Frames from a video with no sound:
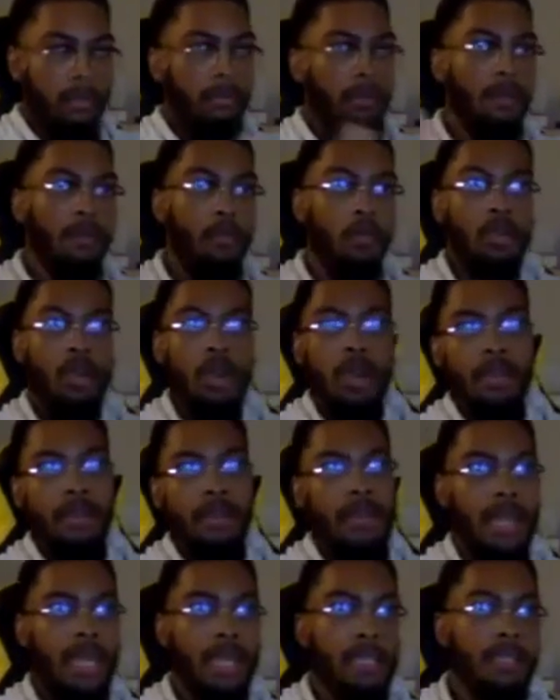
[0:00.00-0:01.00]
before a
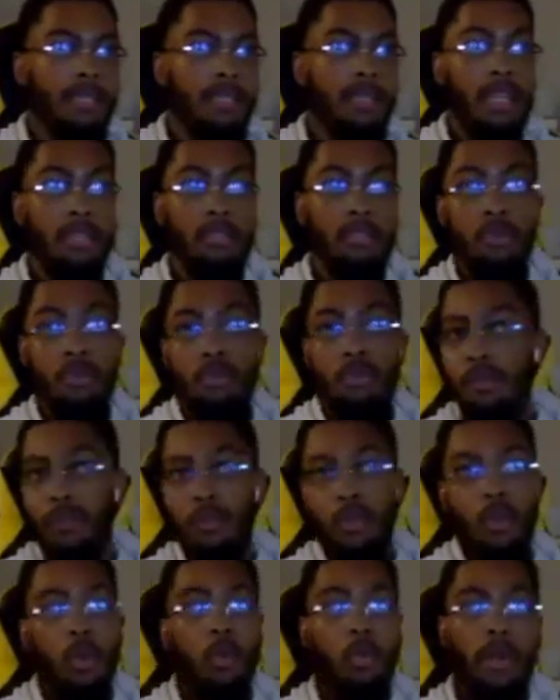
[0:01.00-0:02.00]
date that you don't
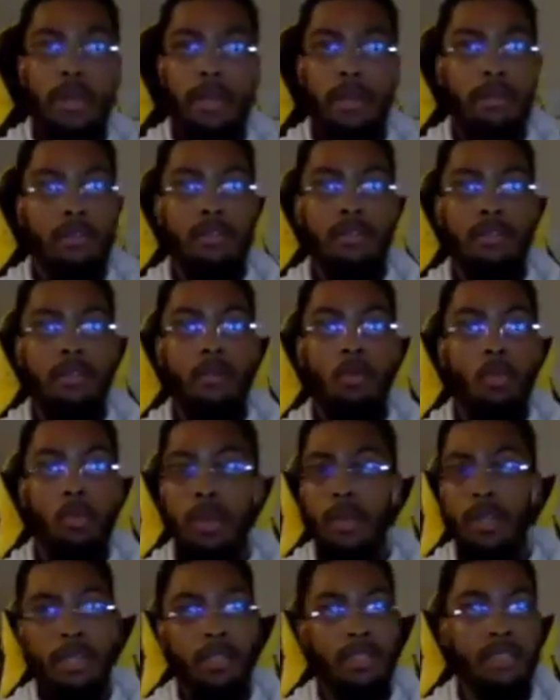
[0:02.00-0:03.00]
even know where
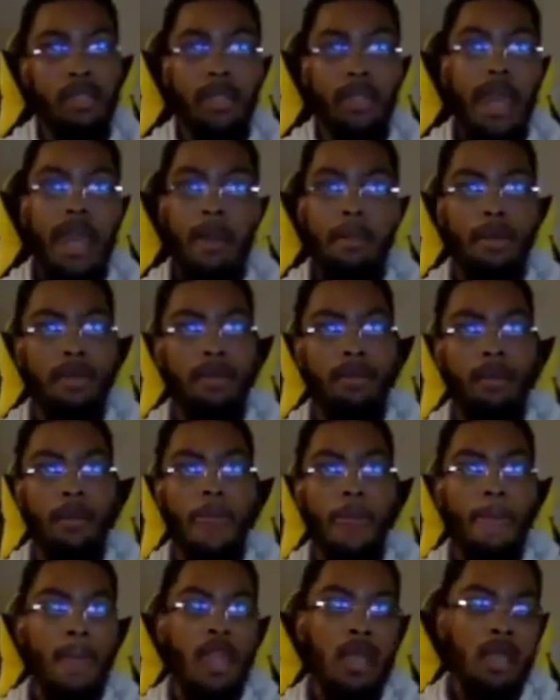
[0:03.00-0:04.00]
it's gonna happen.
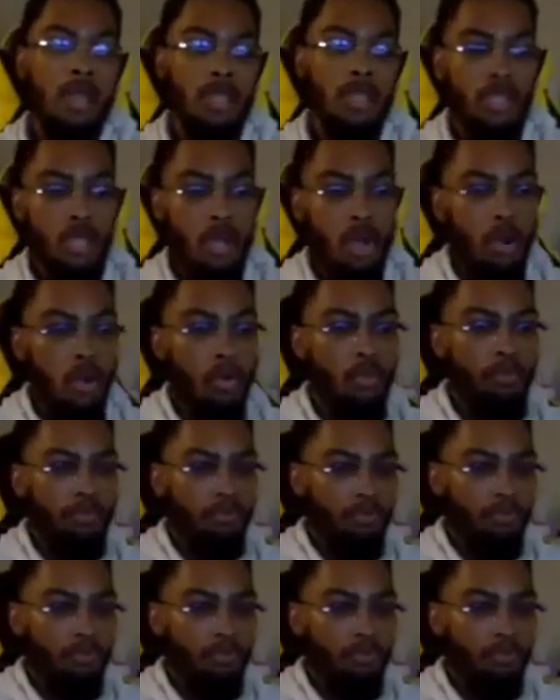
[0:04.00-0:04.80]
So